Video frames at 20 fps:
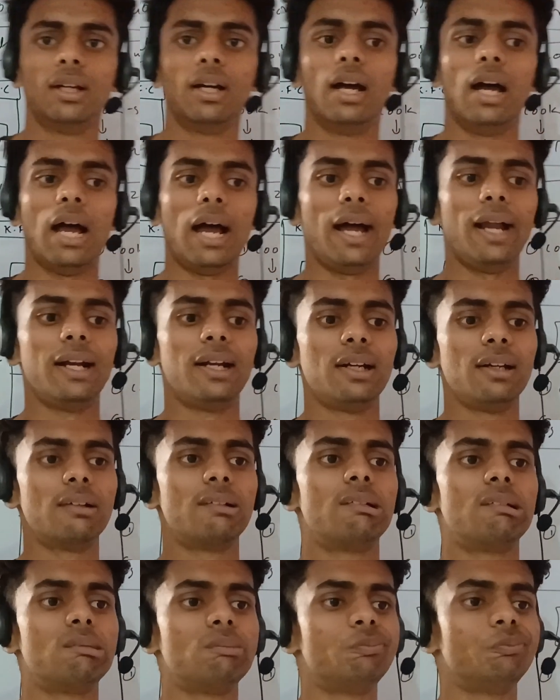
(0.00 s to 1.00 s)
And
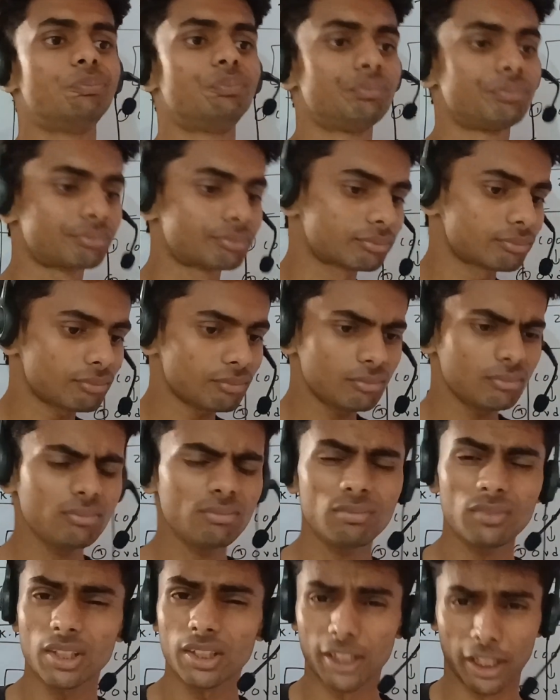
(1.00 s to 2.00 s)

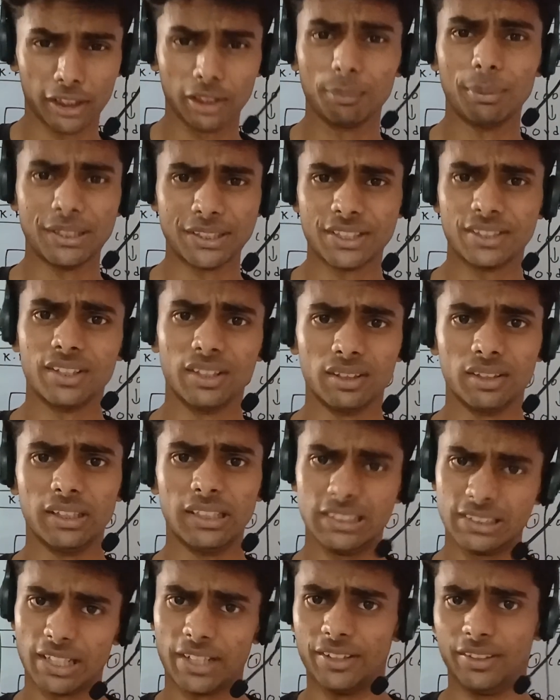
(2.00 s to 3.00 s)
that's the basic thing
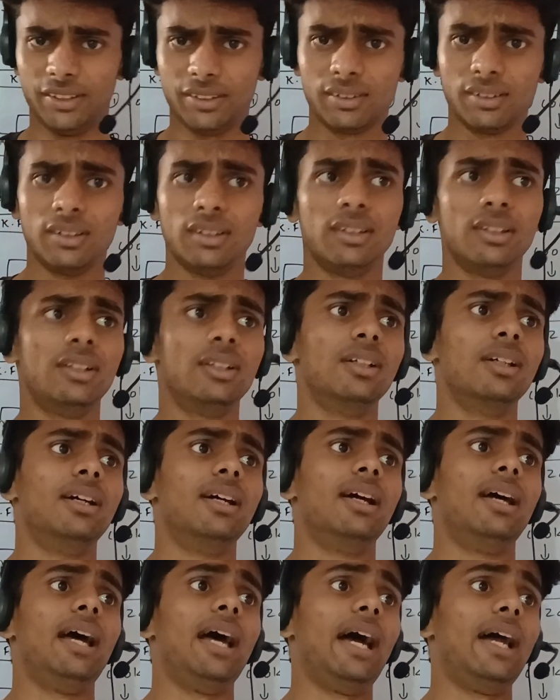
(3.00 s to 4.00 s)
inside it.
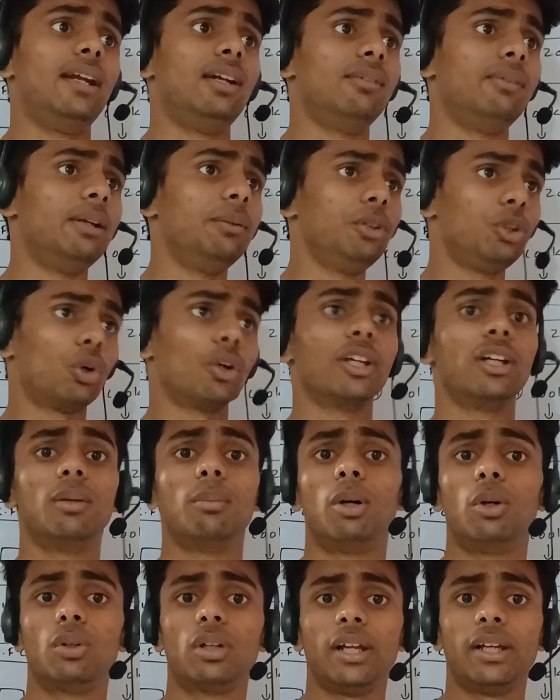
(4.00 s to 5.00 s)
And when we're talking
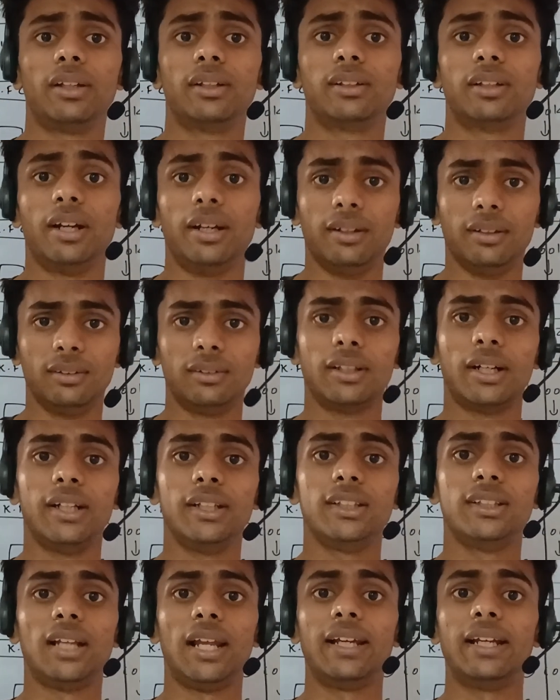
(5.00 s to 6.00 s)
about like thread
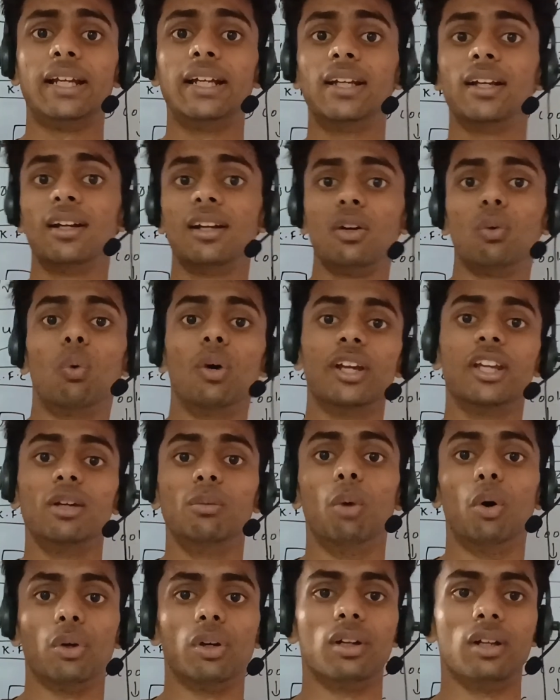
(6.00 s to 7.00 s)
is like internal working
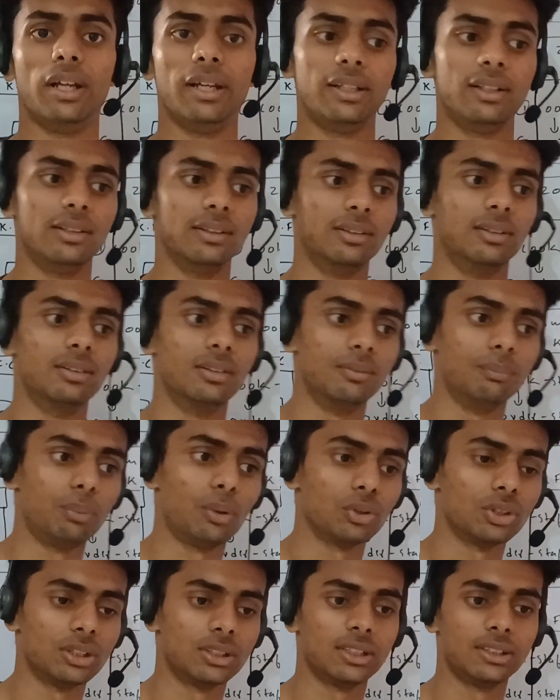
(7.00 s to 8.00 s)
model, like
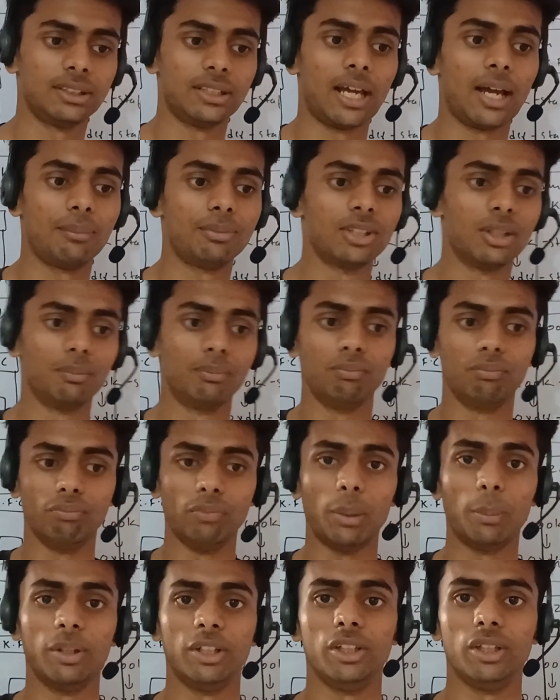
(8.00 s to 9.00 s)
processes have some
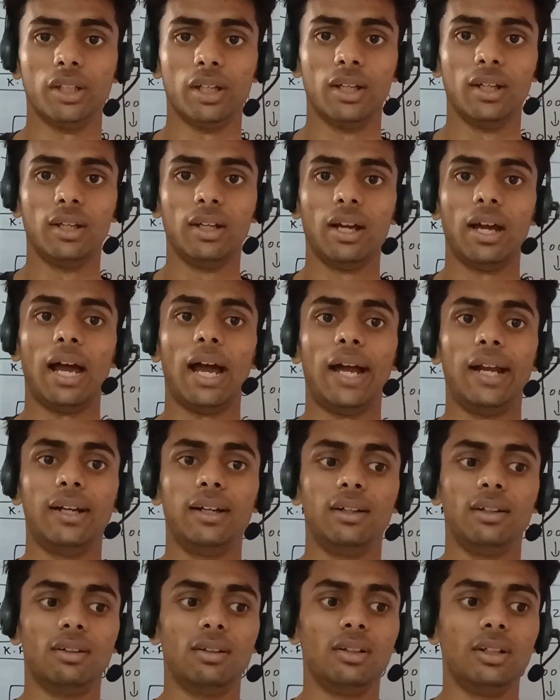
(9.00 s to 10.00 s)
memory,
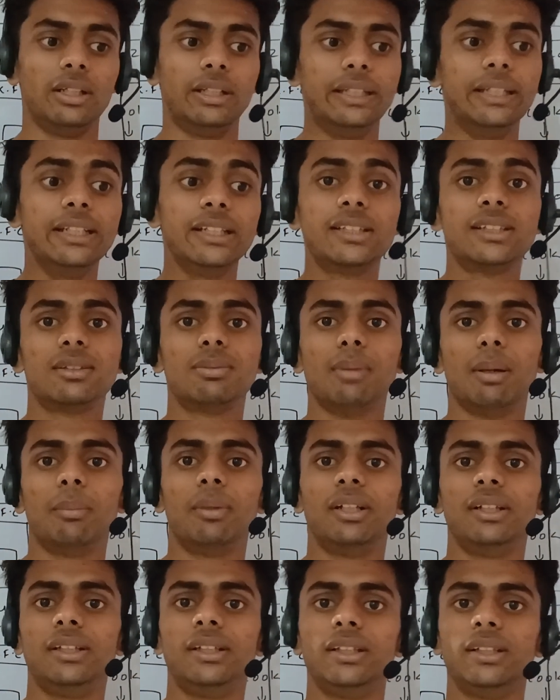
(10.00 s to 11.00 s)
and each
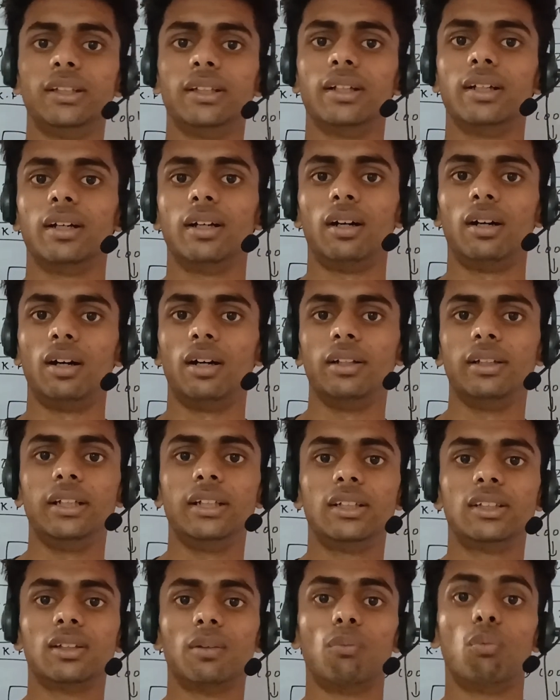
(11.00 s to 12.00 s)
memory
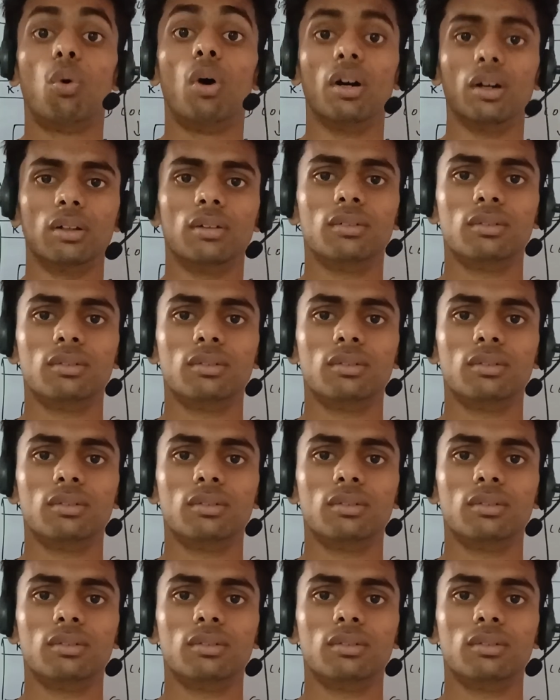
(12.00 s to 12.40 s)
needs some work.